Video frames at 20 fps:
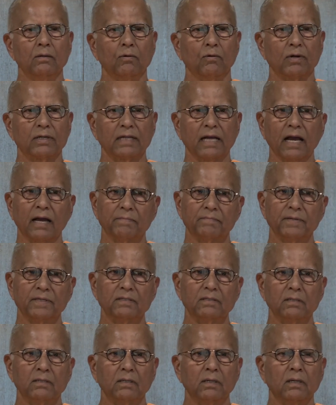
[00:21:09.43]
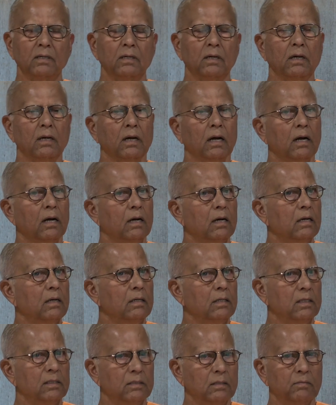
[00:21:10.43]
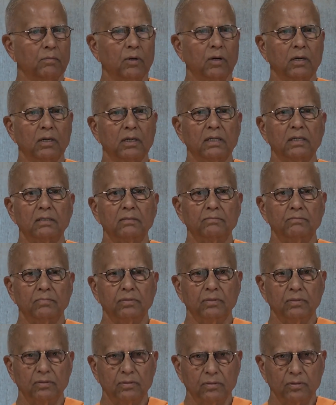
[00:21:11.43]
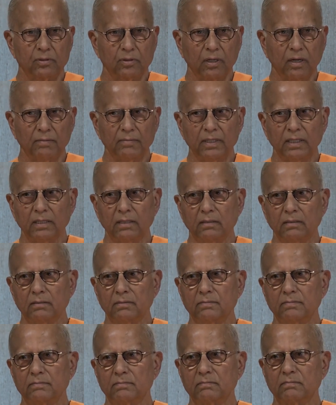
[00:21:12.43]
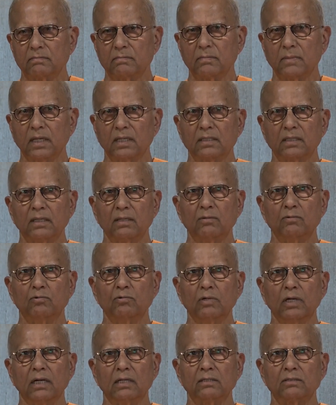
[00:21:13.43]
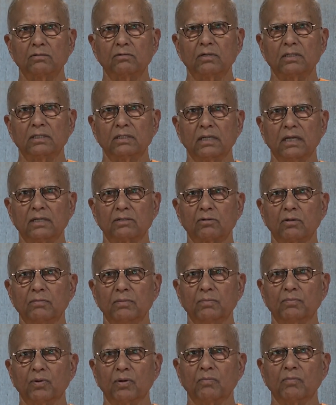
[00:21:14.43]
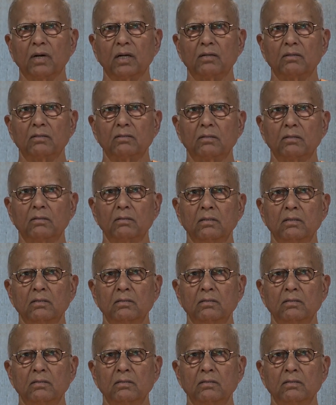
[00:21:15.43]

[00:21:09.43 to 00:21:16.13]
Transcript: What happened? In the morning, Swami who else was there? Swami Brahmananda,